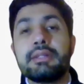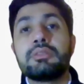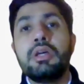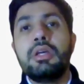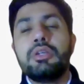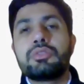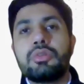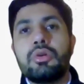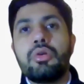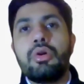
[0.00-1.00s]

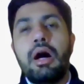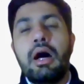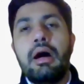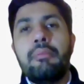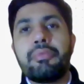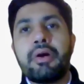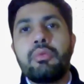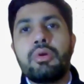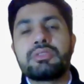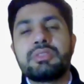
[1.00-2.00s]
So um, I
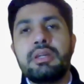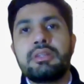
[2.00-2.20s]
was heard